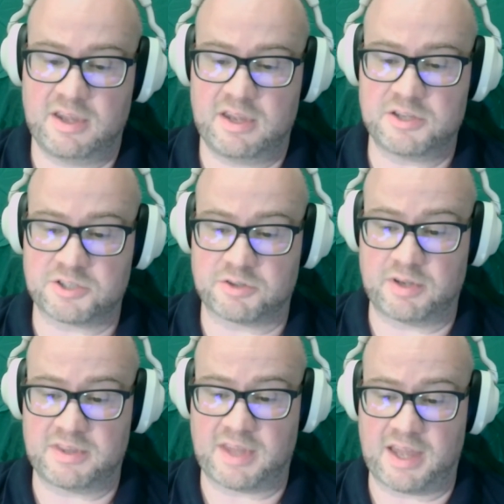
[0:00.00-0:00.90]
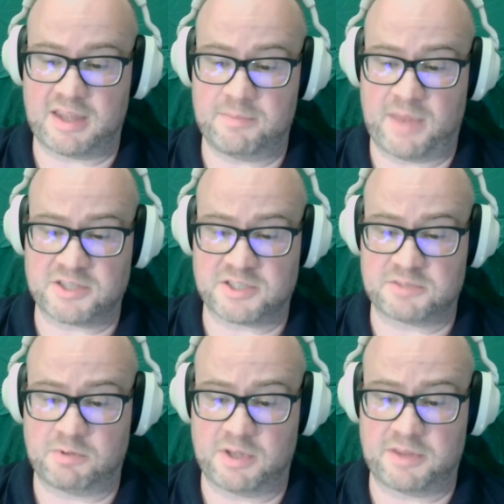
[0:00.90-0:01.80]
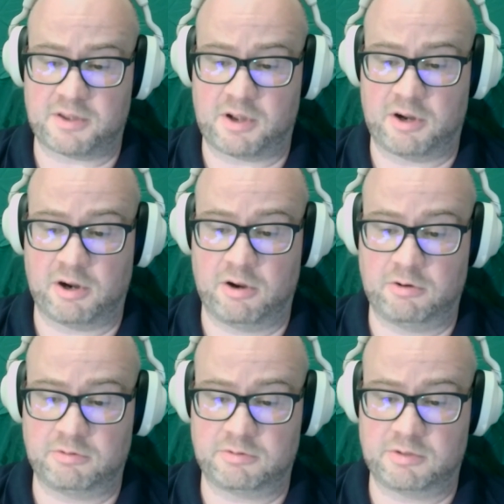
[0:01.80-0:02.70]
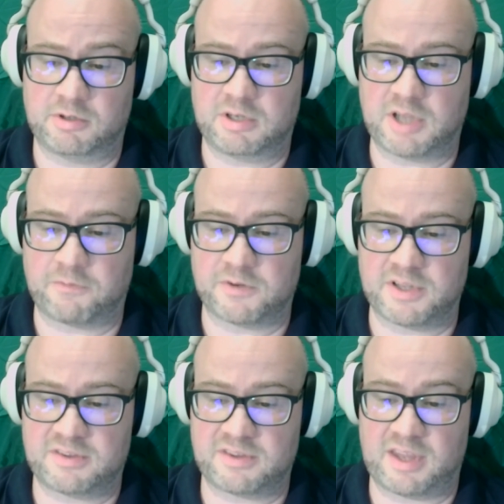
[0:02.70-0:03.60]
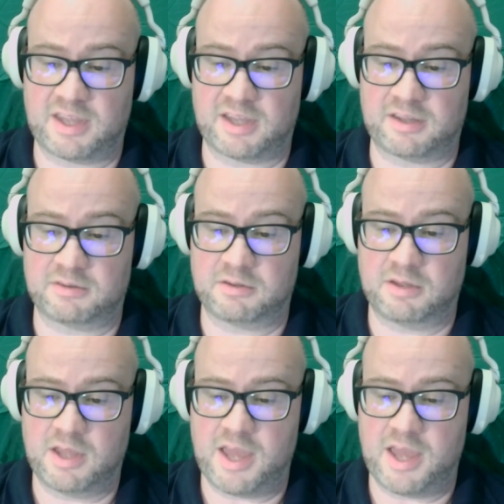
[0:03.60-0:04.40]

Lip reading: ensuring that it matches with our own governance and